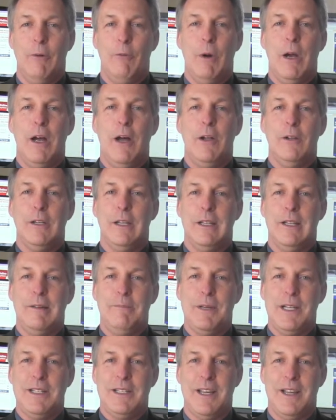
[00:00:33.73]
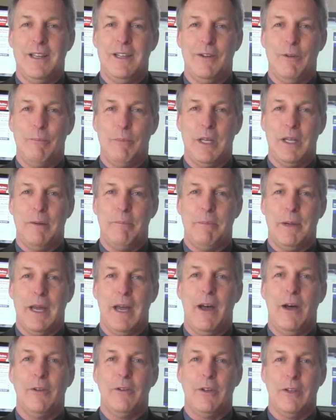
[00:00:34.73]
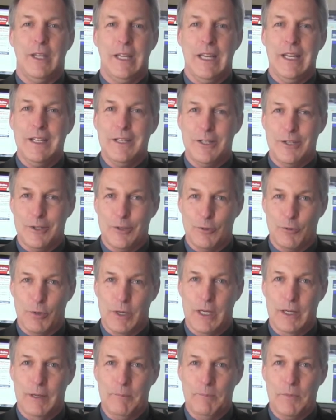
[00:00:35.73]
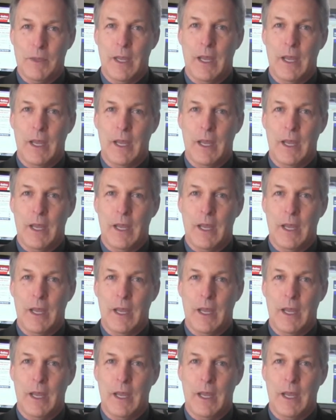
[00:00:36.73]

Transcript: Well, let me tell you a bit about the industry.